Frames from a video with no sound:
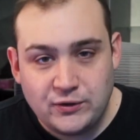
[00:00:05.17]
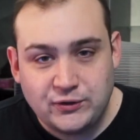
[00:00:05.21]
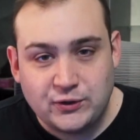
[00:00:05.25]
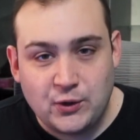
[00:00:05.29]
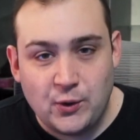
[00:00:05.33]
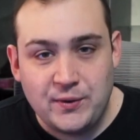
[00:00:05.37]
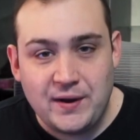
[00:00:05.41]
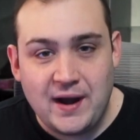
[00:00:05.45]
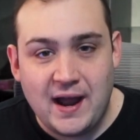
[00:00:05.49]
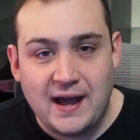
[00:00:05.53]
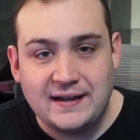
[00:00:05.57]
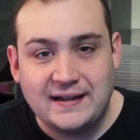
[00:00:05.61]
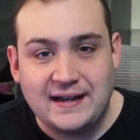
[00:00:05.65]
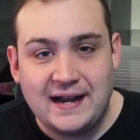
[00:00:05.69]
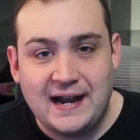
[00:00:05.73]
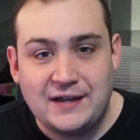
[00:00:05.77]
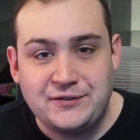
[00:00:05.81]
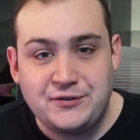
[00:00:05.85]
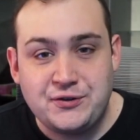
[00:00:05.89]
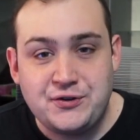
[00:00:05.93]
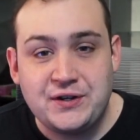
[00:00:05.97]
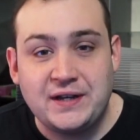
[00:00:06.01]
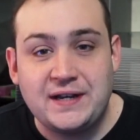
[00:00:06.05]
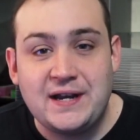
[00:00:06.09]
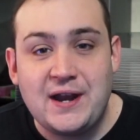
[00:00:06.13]
going on, guys? You're
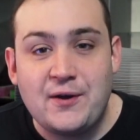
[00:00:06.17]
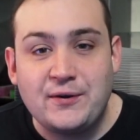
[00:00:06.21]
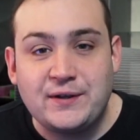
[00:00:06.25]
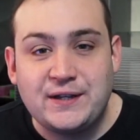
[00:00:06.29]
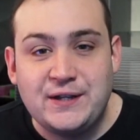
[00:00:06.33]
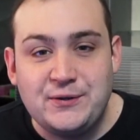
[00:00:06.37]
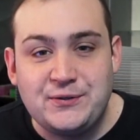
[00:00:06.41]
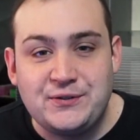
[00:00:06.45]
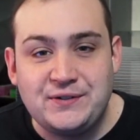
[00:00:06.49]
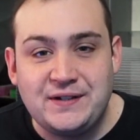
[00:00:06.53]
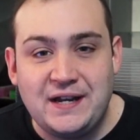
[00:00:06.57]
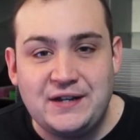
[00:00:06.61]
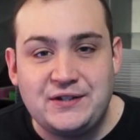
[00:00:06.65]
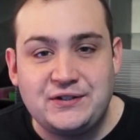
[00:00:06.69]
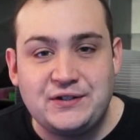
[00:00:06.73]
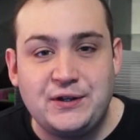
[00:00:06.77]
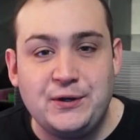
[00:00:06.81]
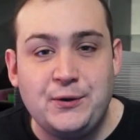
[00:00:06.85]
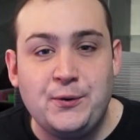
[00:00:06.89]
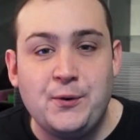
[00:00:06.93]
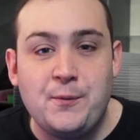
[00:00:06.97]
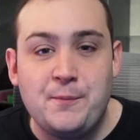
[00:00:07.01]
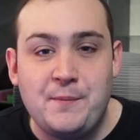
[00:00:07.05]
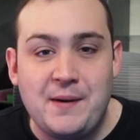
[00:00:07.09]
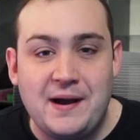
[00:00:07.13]
checking out
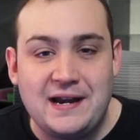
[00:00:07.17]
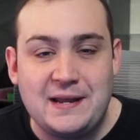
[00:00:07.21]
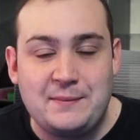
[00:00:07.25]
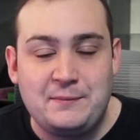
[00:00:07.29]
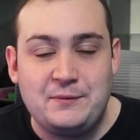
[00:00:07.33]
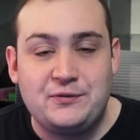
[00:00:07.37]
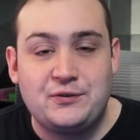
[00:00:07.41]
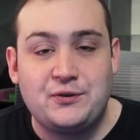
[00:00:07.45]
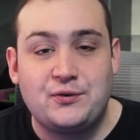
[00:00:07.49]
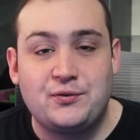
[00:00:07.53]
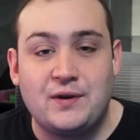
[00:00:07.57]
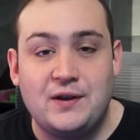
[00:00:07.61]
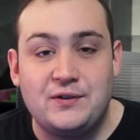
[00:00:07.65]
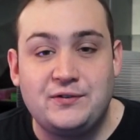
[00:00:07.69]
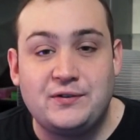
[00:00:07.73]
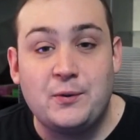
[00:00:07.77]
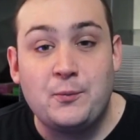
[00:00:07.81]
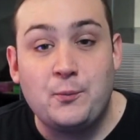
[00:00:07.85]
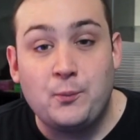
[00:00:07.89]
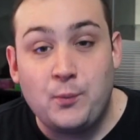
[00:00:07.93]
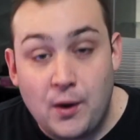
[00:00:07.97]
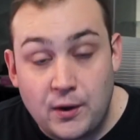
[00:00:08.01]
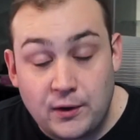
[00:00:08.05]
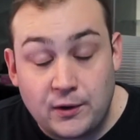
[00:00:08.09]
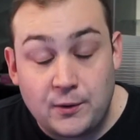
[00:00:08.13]
QGenHQ. My name is Chris and
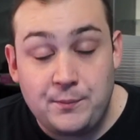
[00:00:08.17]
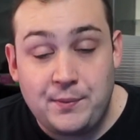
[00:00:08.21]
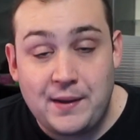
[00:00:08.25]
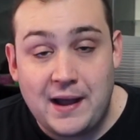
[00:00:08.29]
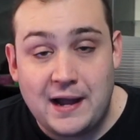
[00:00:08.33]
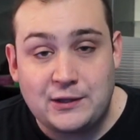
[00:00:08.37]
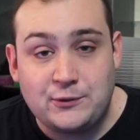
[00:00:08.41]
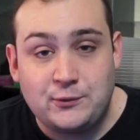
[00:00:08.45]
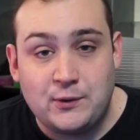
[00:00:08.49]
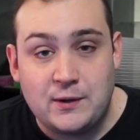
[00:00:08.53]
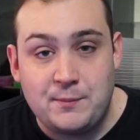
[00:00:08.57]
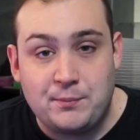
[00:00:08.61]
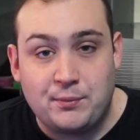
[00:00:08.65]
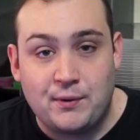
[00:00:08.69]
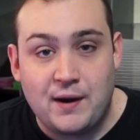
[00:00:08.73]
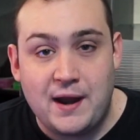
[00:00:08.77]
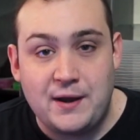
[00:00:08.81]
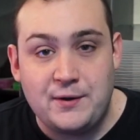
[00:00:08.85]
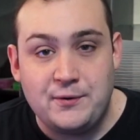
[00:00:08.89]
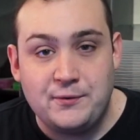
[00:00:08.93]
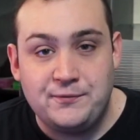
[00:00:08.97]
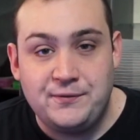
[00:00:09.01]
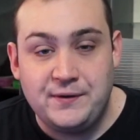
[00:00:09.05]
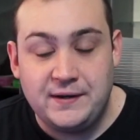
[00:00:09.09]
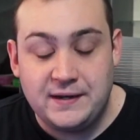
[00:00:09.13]
welcome back to a brand
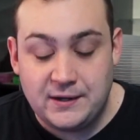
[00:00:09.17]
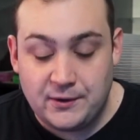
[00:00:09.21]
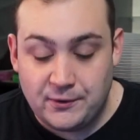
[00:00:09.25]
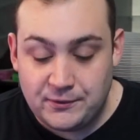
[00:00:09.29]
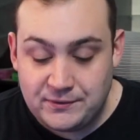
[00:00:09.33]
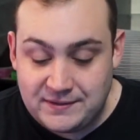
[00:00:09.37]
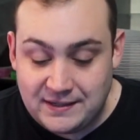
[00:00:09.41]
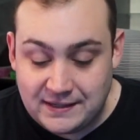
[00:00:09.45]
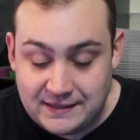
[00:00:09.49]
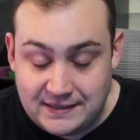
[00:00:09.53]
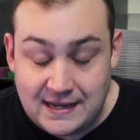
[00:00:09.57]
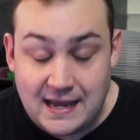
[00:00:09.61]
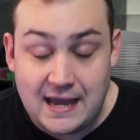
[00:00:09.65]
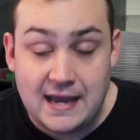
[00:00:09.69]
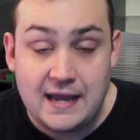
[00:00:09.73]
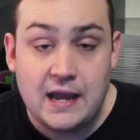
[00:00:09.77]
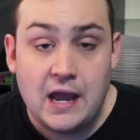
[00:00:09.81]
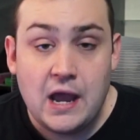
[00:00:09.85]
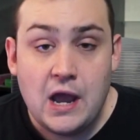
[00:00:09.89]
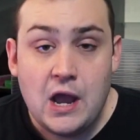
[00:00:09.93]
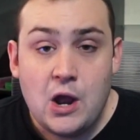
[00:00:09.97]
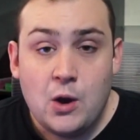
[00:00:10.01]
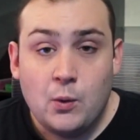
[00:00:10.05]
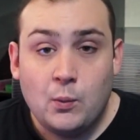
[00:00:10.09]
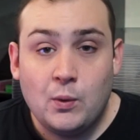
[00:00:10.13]
new video. Today
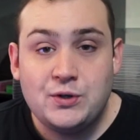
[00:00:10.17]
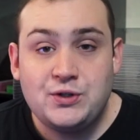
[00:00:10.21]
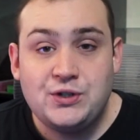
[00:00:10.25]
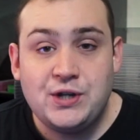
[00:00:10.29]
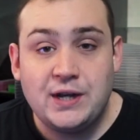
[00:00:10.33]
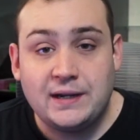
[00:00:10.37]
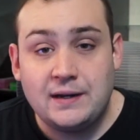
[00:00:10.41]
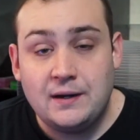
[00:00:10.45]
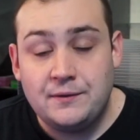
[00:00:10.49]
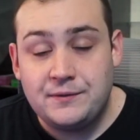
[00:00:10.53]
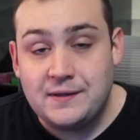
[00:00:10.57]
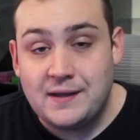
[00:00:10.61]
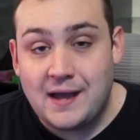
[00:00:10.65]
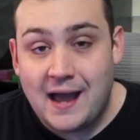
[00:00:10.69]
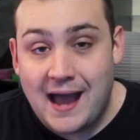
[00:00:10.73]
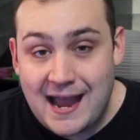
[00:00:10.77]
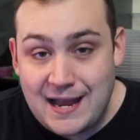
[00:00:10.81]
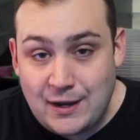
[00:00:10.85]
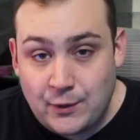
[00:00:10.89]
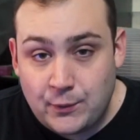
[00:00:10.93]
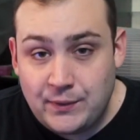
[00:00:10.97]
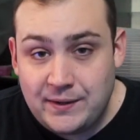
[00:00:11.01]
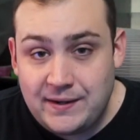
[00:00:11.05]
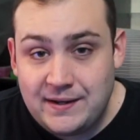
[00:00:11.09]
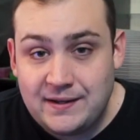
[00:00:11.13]
we're checking out the
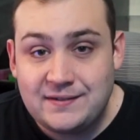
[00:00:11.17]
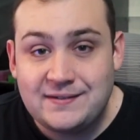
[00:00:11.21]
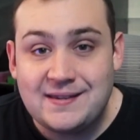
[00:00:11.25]
iQunix